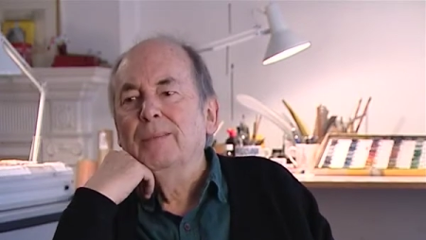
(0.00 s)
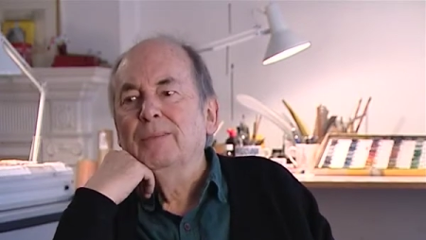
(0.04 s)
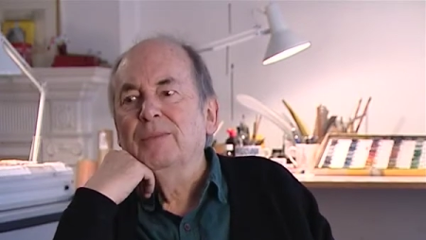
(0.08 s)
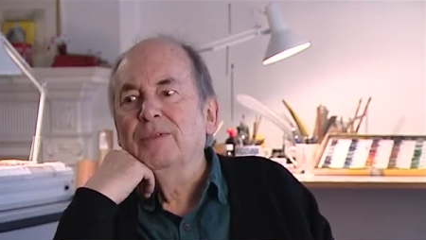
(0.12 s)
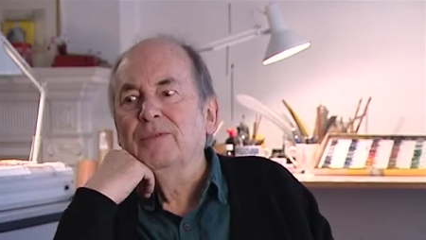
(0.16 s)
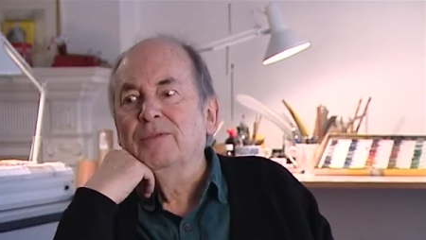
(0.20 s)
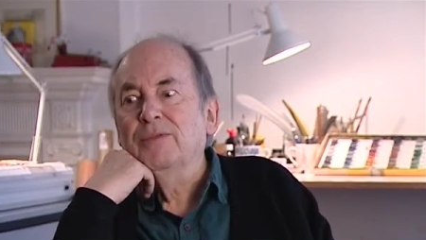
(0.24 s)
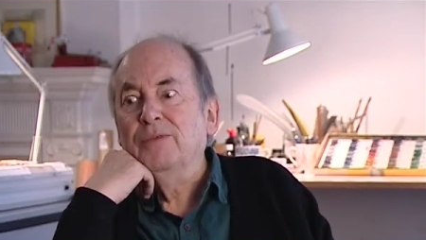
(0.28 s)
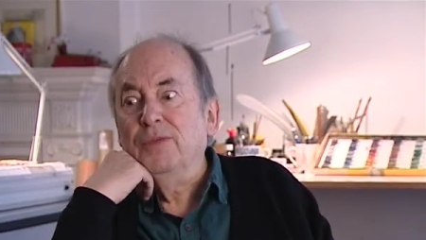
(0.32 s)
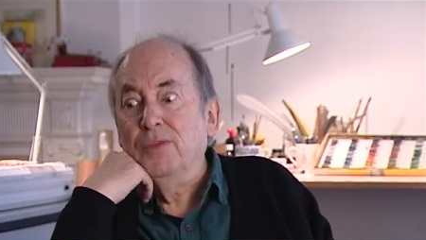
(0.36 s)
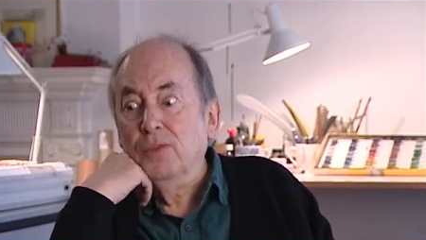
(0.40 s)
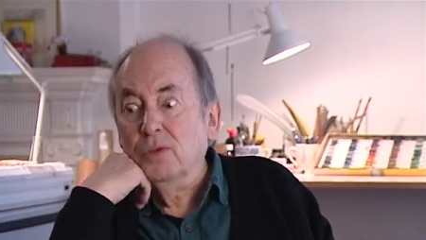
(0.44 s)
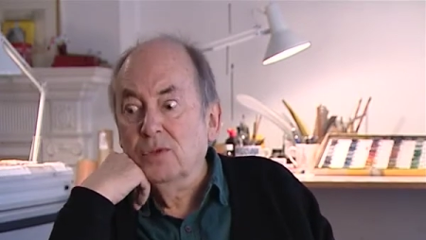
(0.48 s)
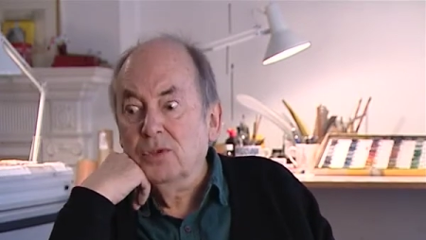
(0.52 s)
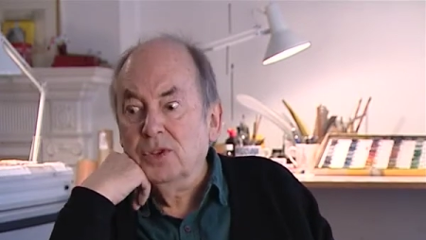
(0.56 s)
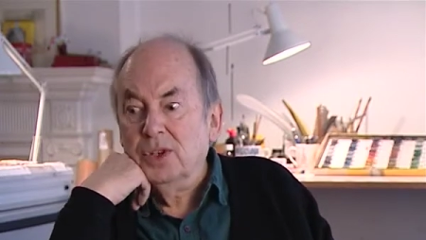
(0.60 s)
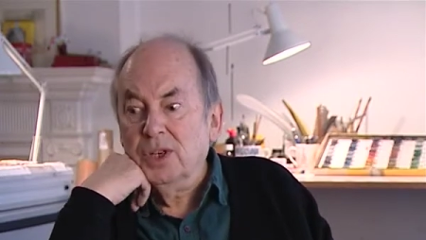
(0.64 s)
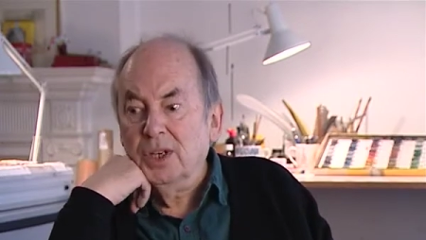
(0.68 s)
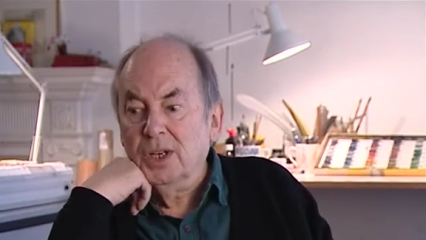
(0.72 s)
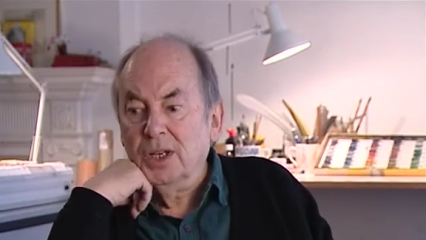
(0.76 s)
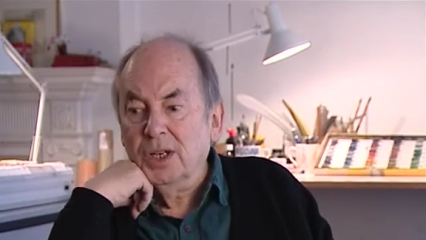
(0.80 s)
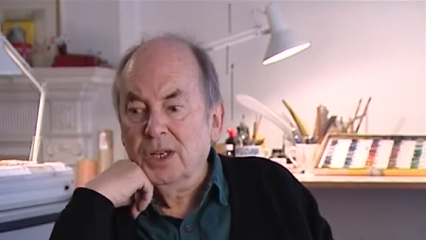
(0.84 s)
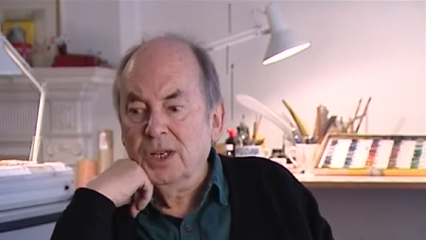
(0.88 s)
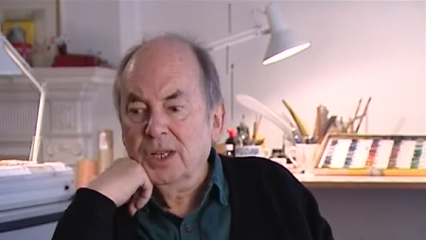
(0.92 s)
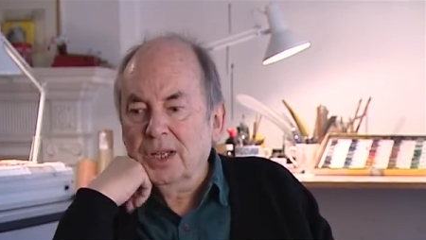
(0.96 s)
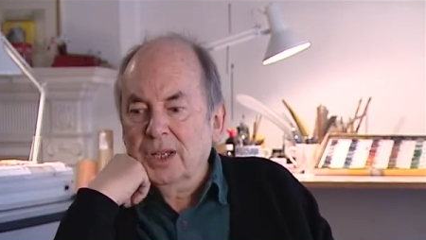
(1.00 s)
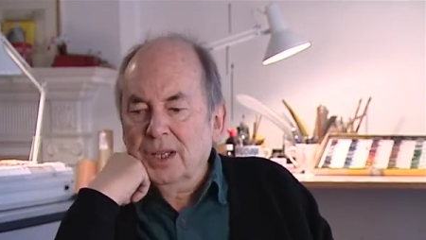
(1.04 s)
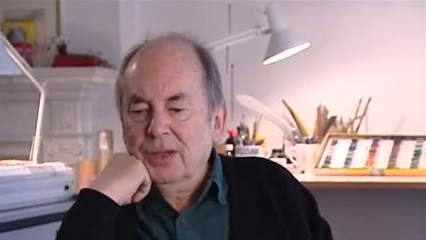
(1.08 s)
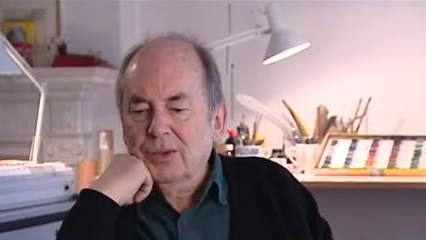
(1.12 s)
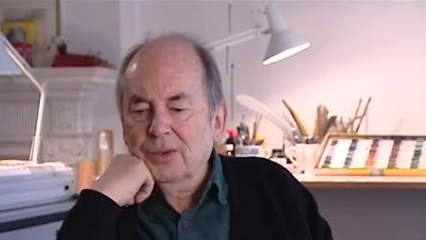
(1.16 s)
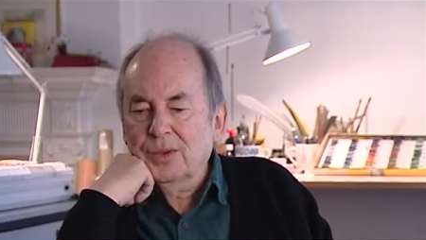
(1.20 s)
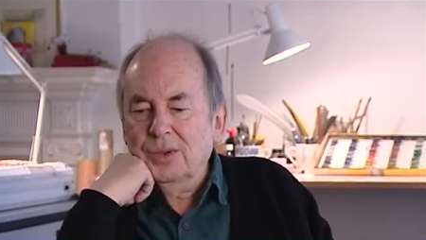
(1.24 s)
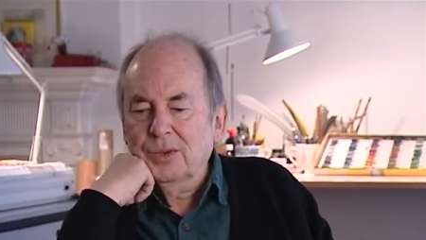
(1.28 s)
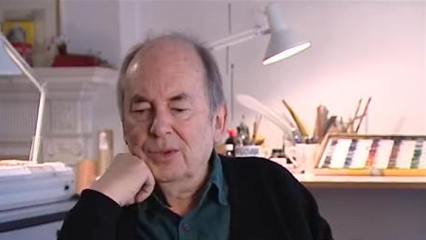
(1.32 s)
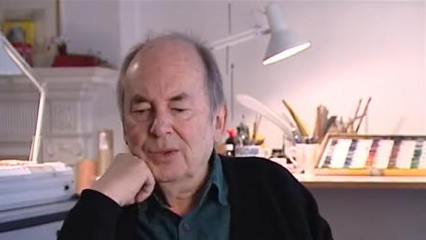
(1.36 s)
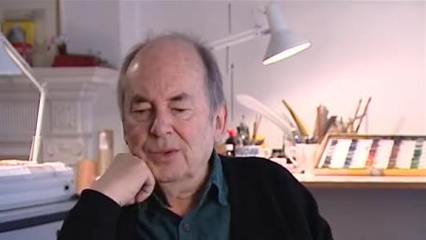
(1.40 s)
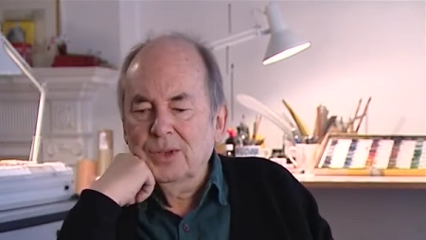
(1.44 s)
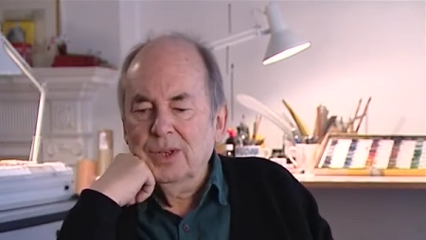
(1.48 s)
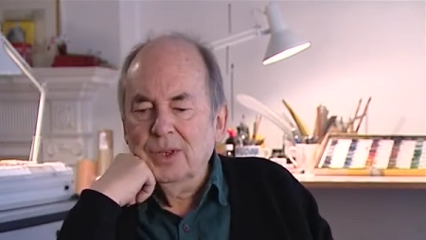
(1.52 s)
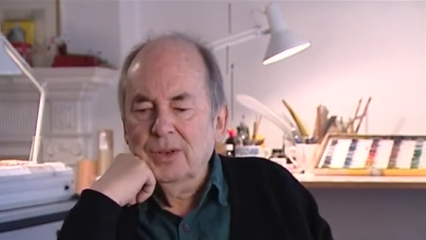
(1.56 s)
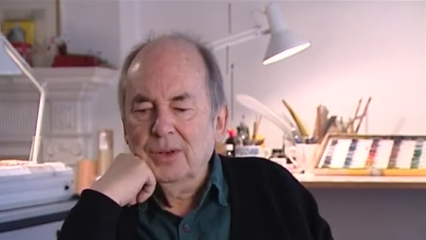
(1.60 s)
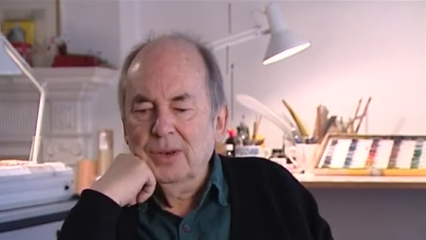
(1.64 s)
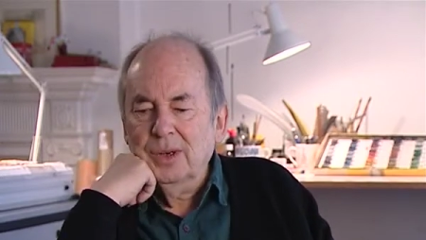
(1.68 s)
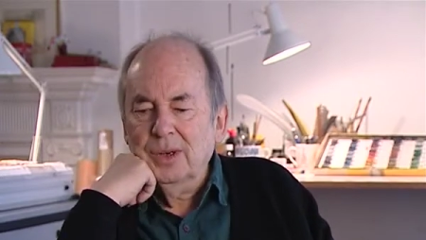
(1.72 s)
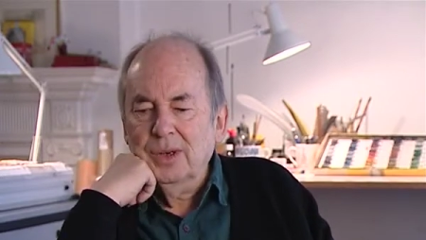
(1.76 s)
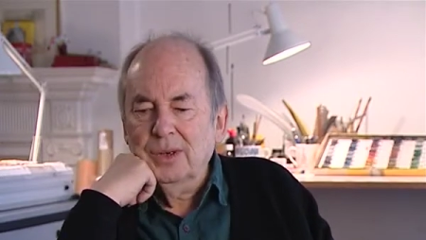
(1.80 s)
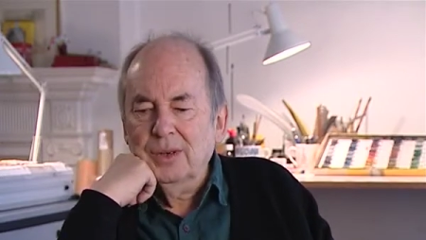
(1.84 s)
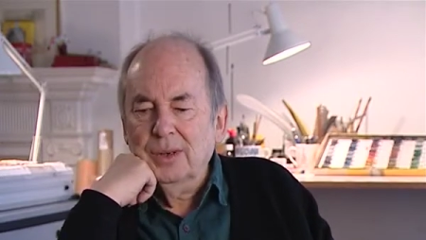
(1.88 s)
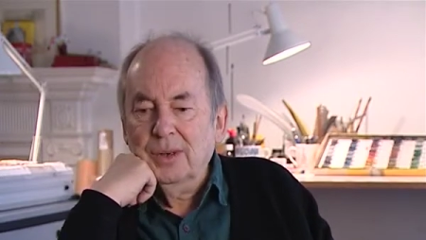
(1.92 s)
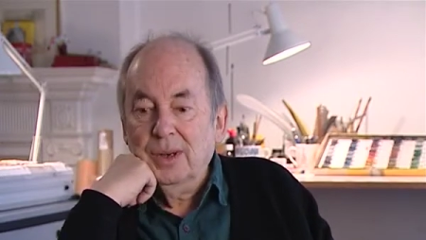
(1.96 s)
But fortunately, there was
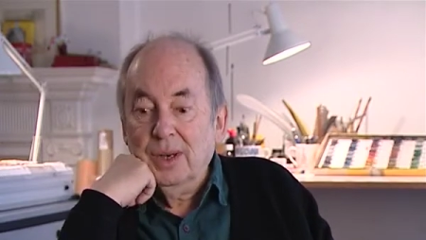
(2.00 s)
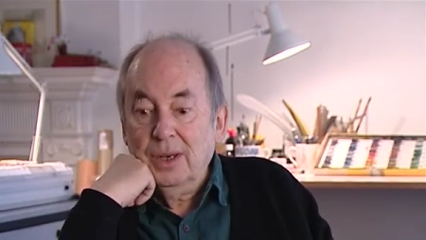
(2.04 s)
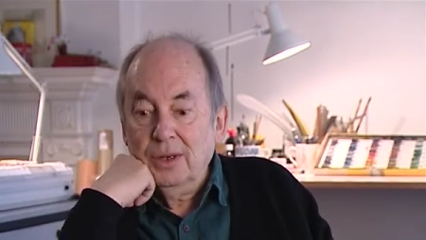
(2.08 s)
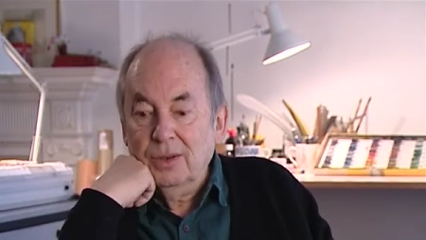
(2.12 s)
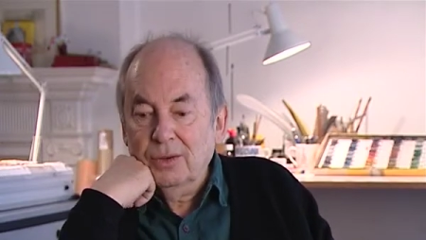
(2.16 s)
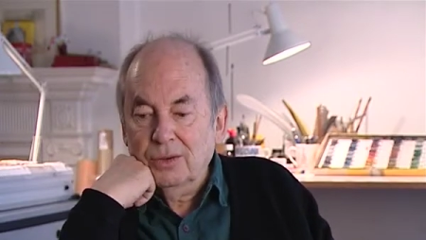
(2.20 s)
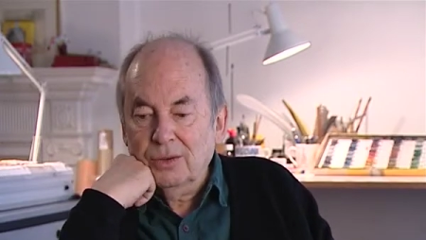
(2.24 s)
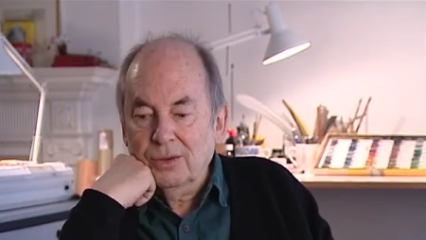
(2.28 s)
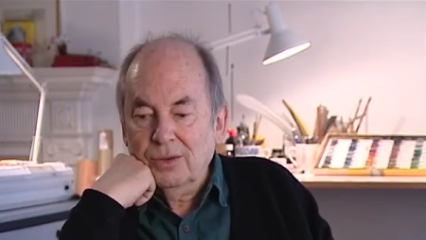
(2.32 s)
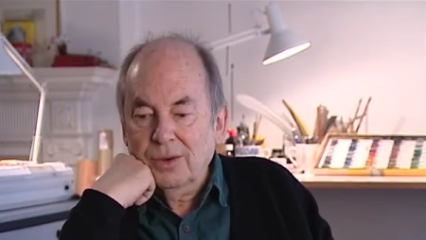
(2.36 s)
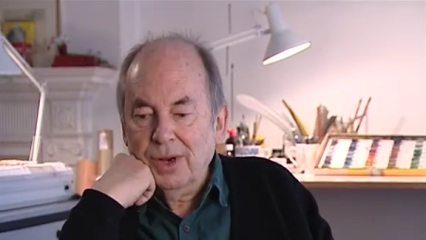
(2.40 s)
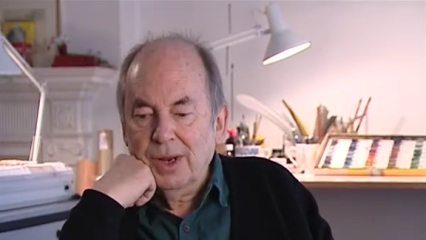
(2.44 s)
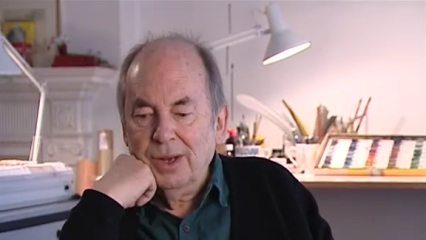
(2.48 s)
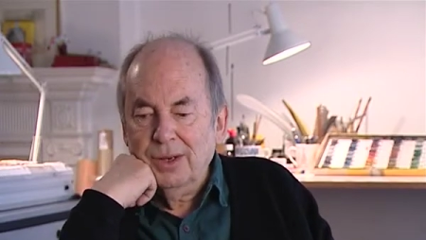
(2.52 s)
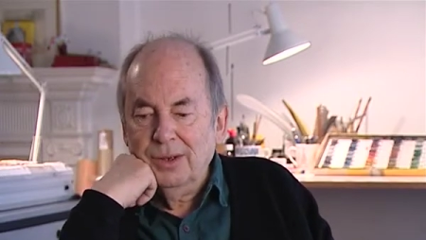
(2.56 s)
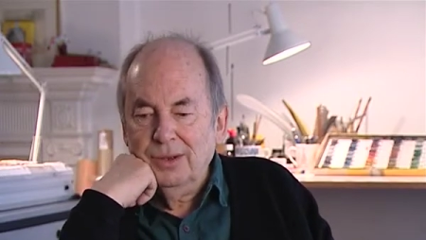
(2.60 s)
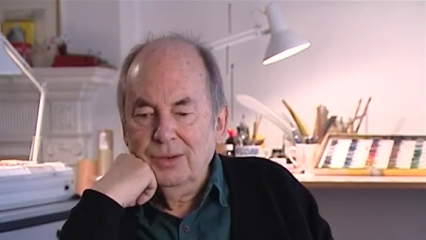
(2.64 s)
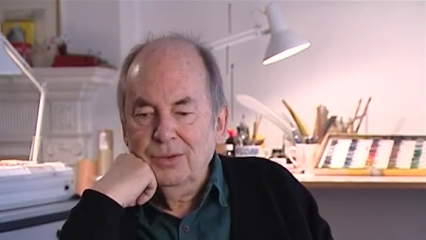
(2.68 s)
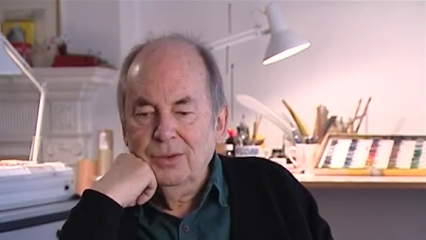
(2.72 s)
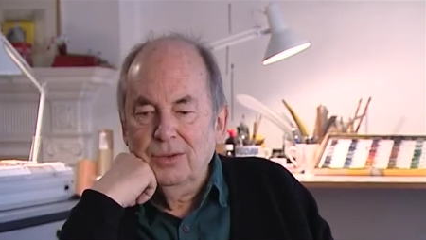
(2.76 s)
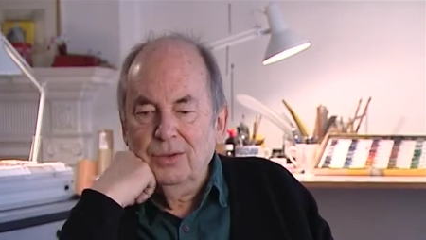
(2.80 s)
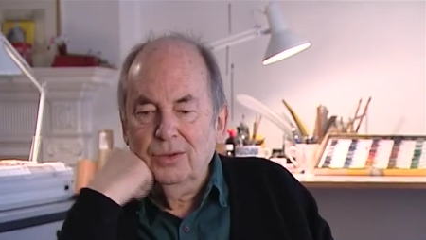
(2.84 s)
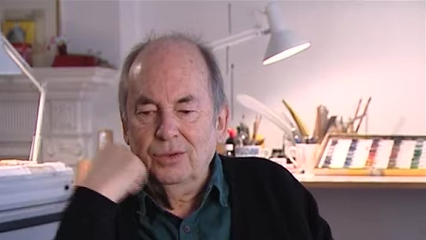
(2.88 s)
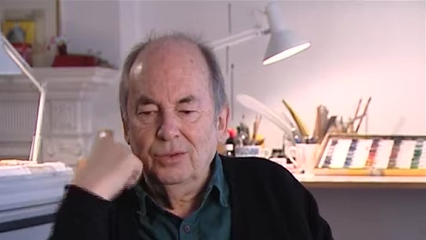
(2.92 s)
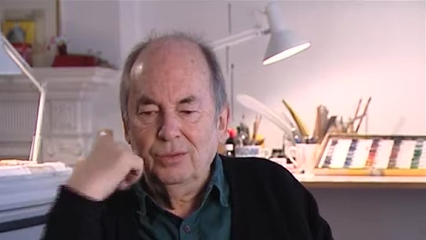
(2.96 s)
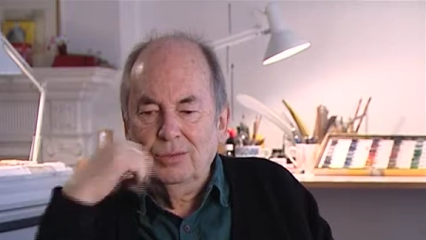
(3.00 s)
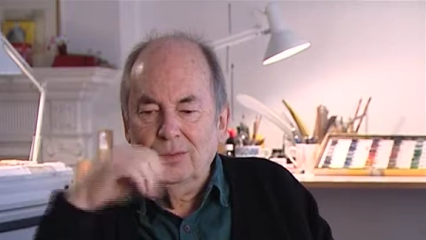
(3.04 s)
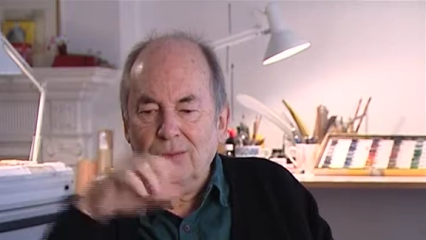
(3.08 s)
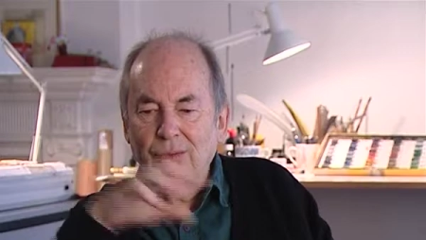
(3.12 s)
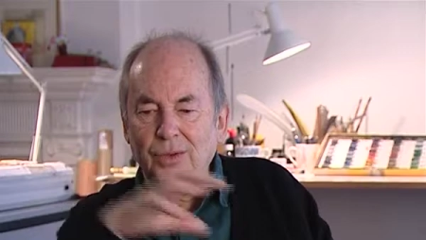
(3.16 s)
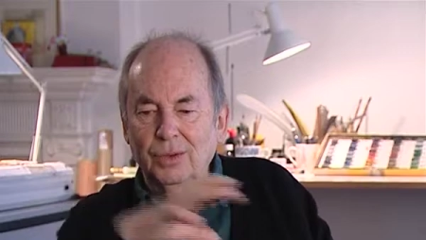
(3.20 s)
also, I looked around, you could,